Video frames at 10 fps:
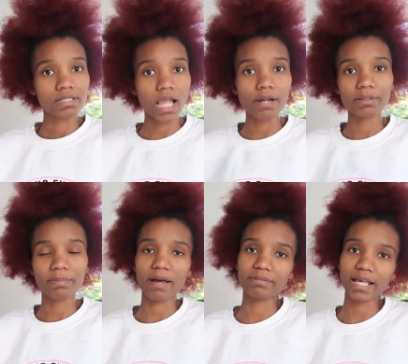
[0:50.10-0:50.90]
Sorry
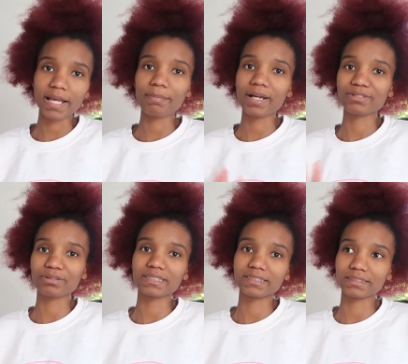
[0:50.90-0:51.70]
about that. My
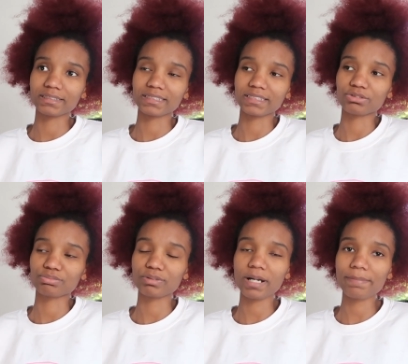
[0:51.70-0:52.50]
daughter did just
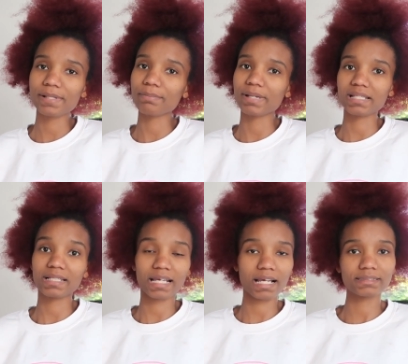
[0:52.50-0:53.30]
interrupt. So
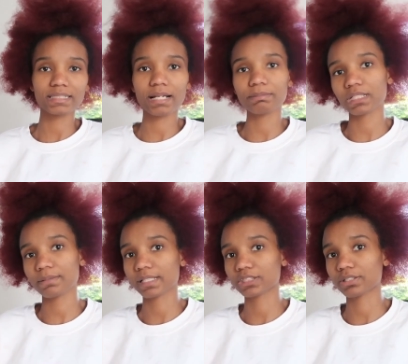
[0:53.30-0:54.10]
basically, like I said, I'm
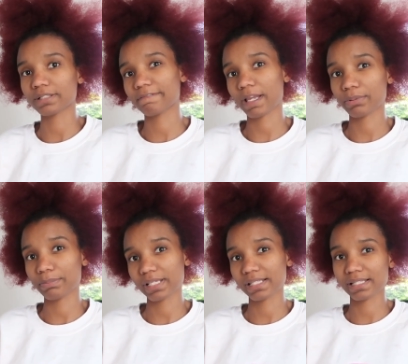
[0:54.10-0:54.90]
thinking about starting a fabric
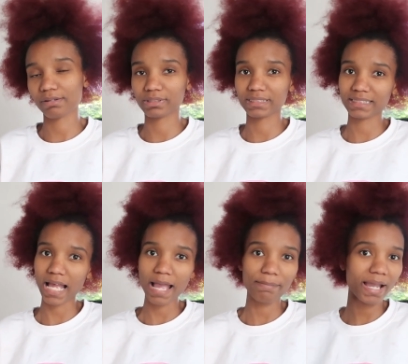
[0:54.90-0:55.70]
business on the
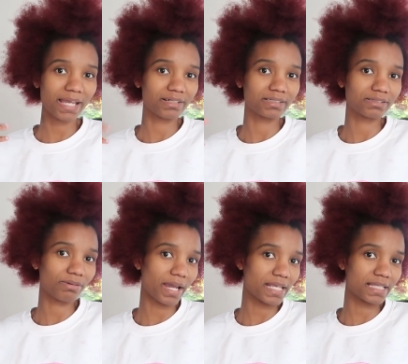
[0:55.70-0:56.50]
side. My hair look
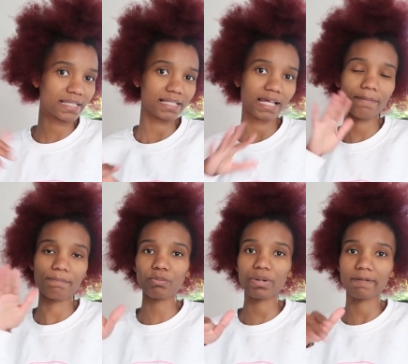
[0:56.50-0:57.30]
crazy today,
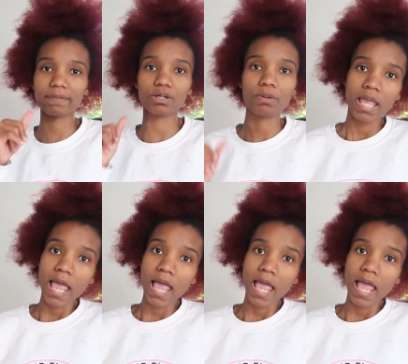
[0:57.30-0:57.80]
but whatever though.